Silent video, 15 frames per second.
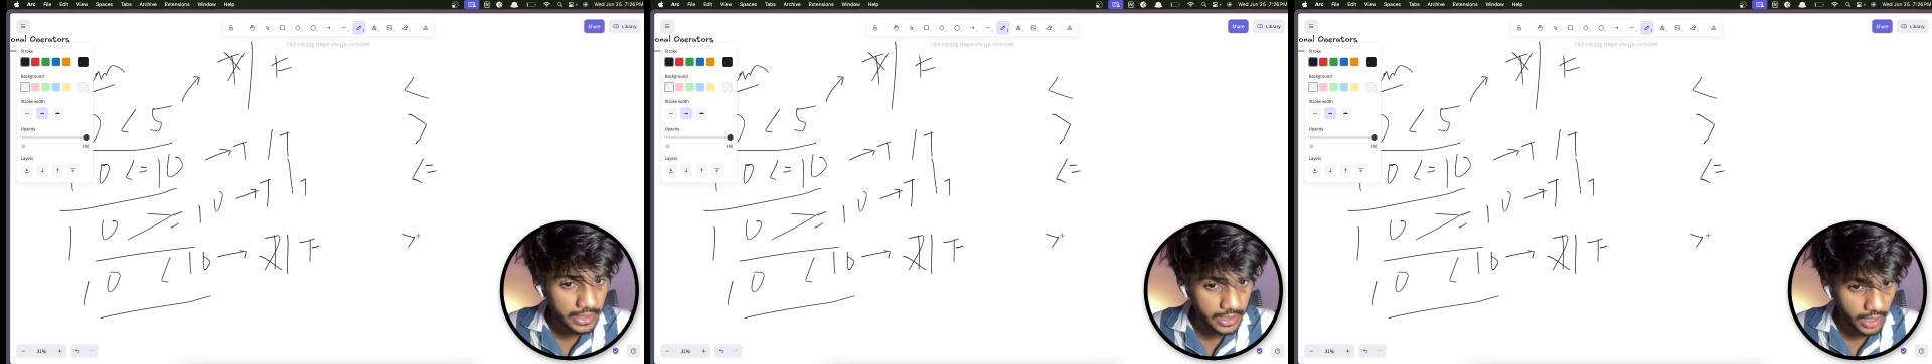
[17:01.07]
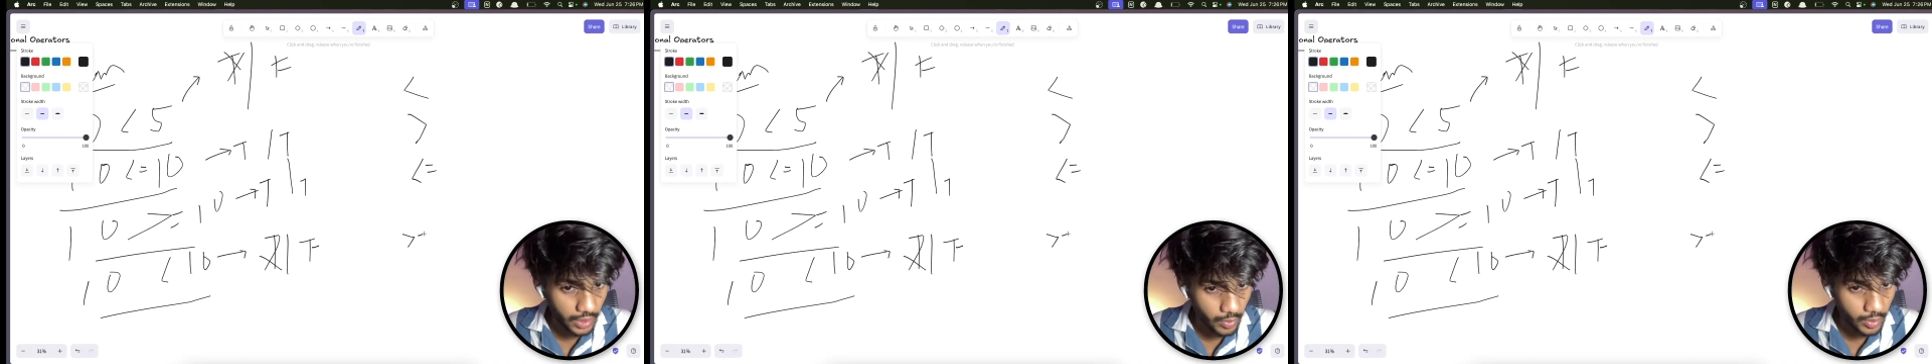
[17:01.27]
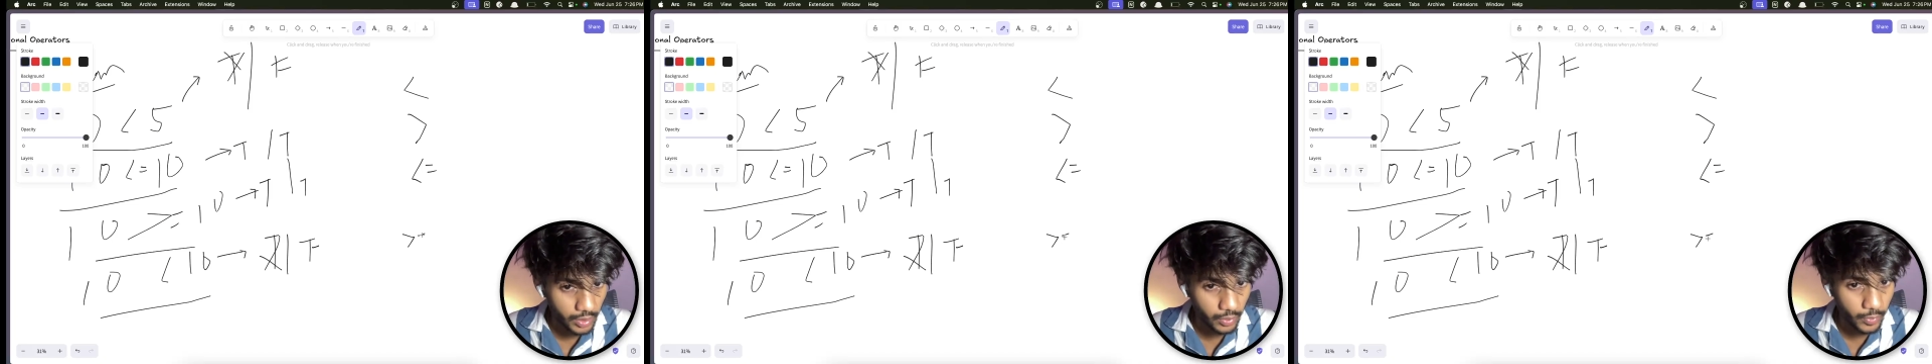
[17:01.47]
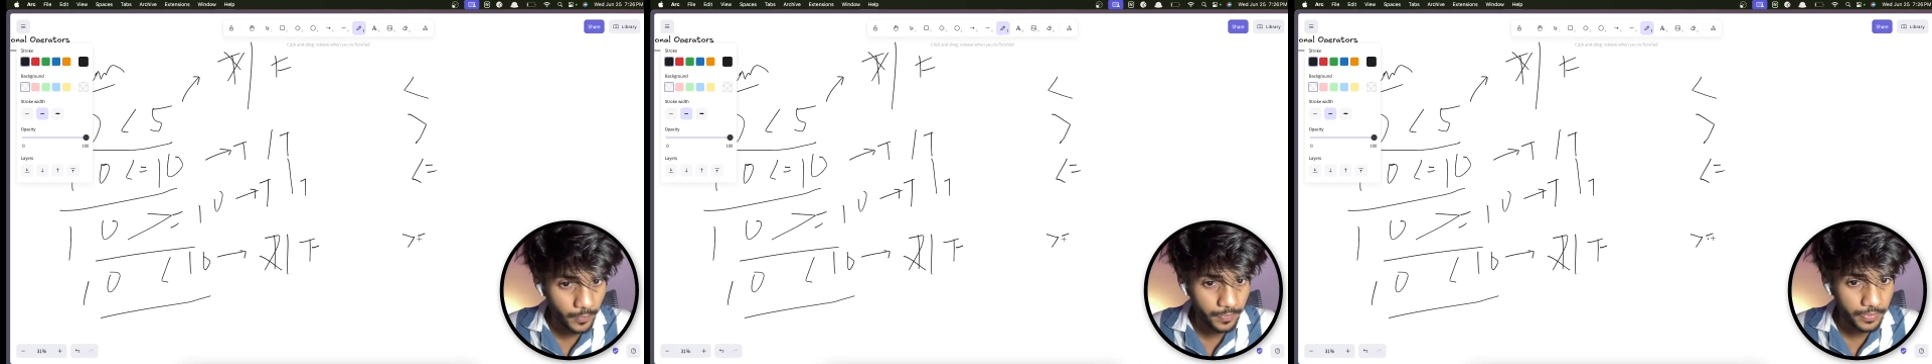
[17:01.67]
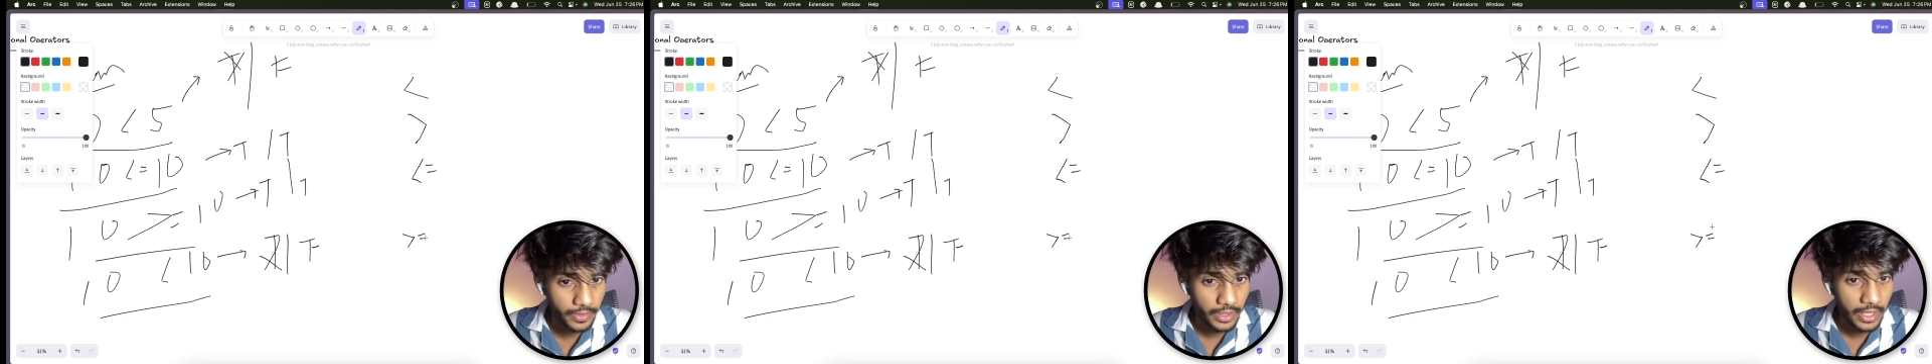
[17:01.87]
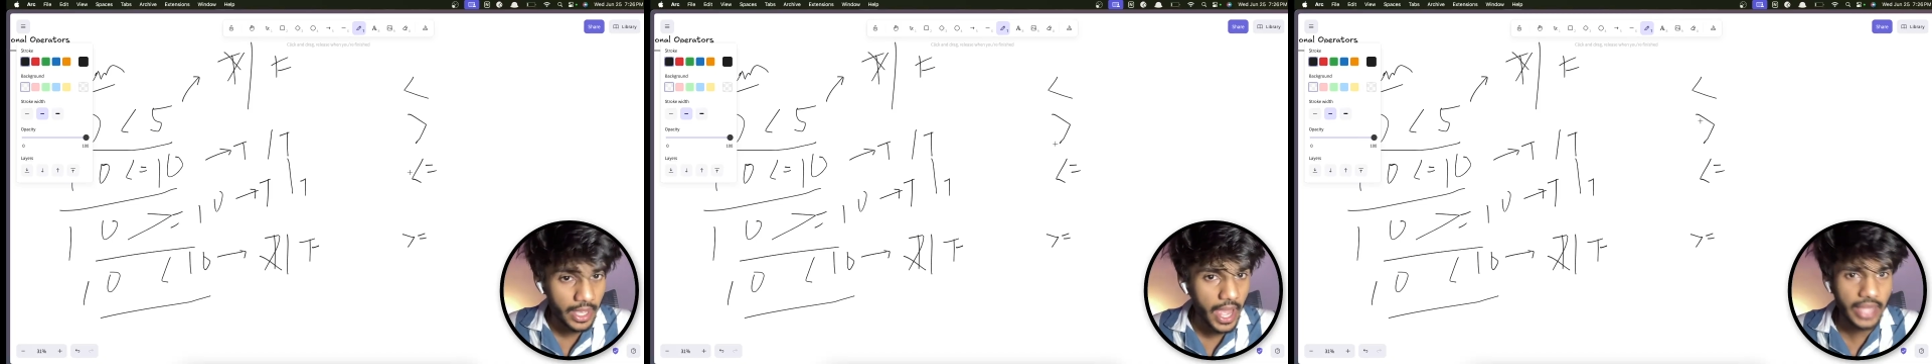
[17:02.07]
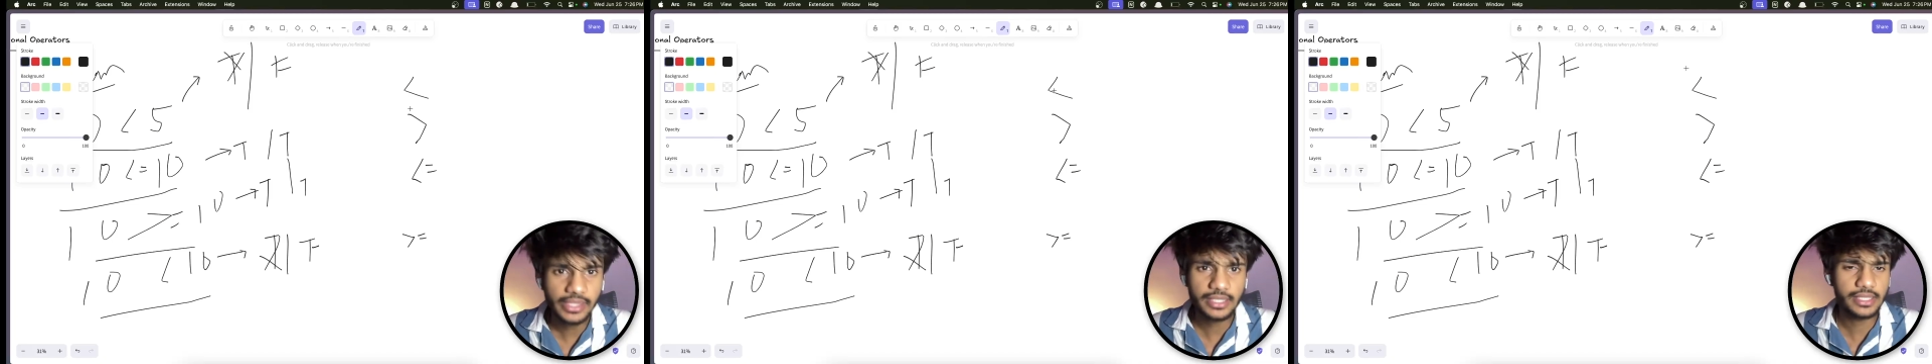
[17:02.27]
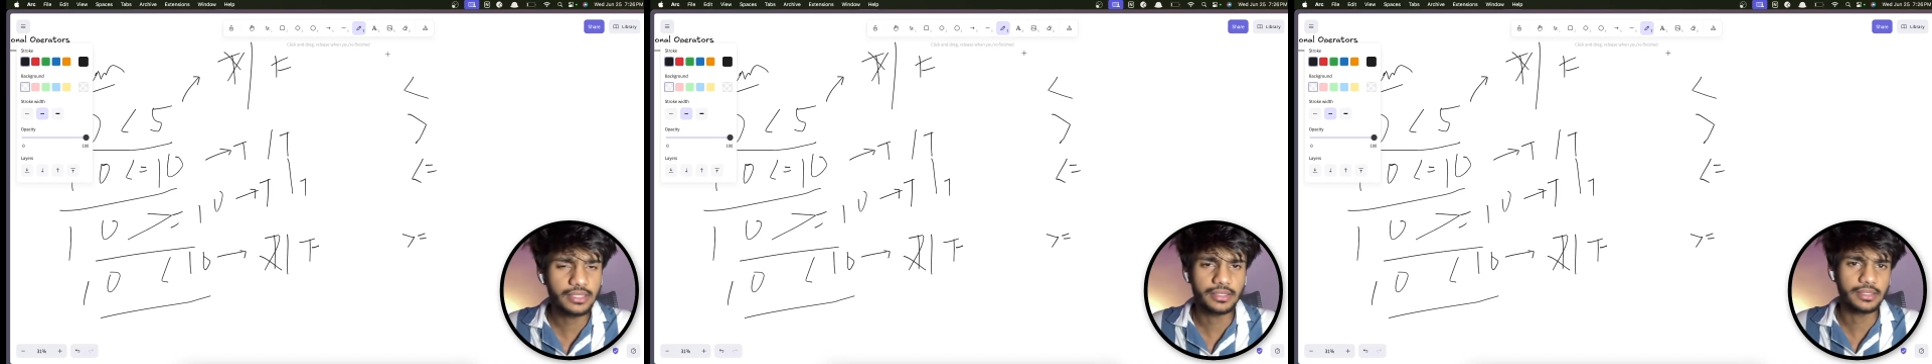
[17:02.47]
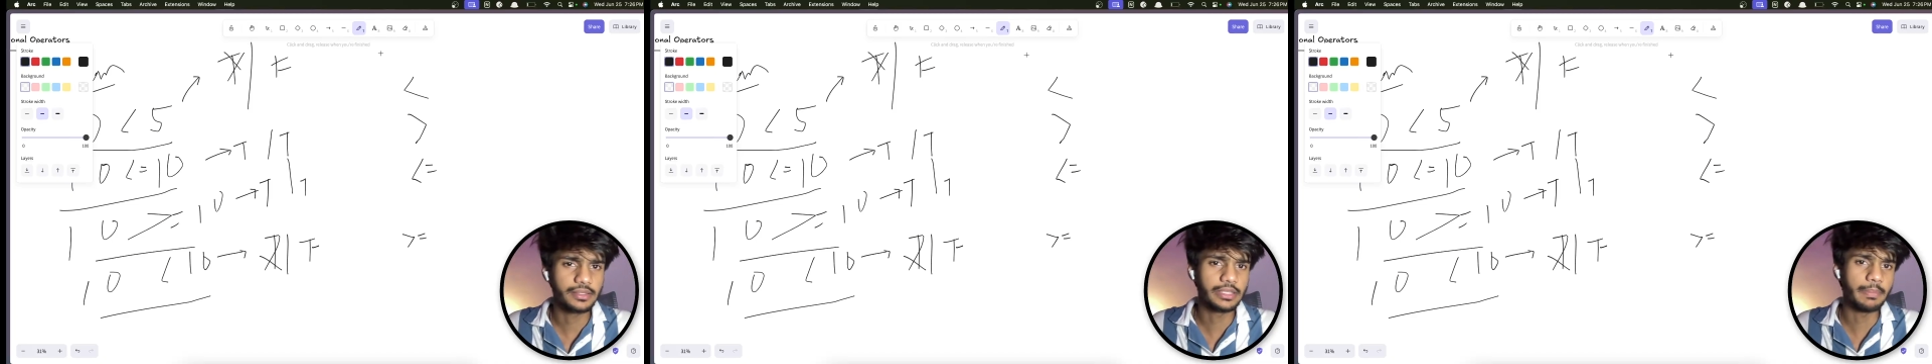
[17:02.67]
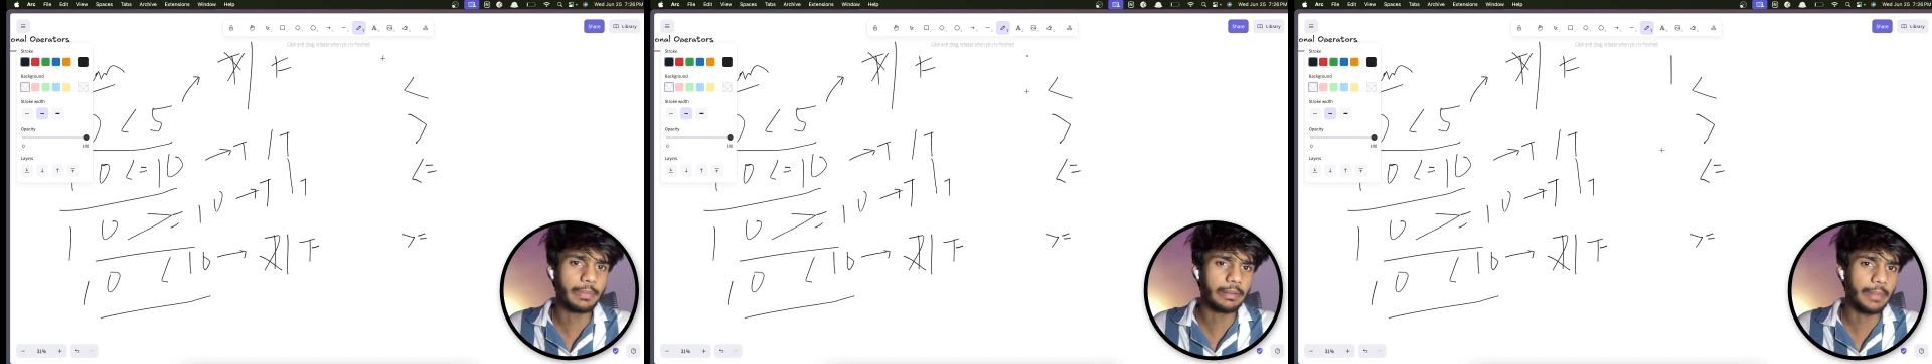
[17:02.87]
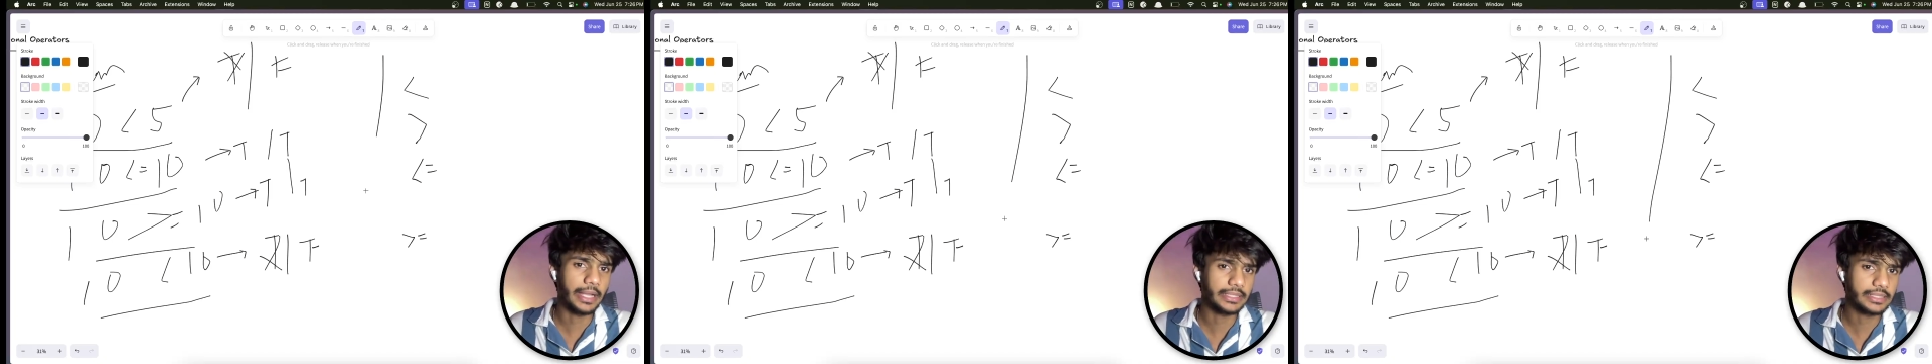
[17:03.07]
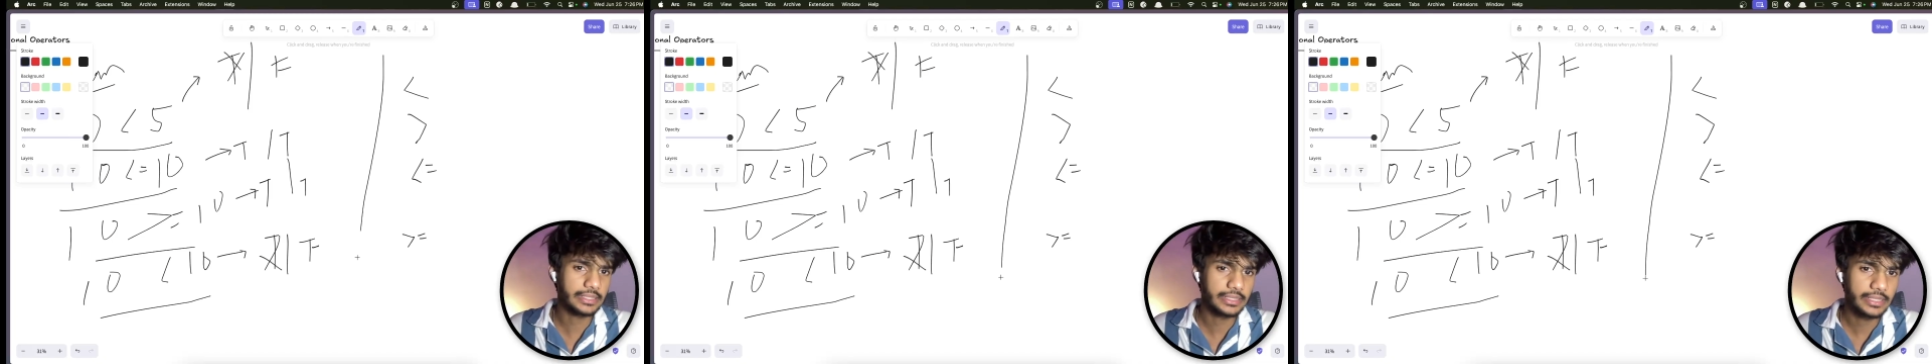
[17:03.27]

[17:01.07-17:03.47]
equal to. And this is simple maths.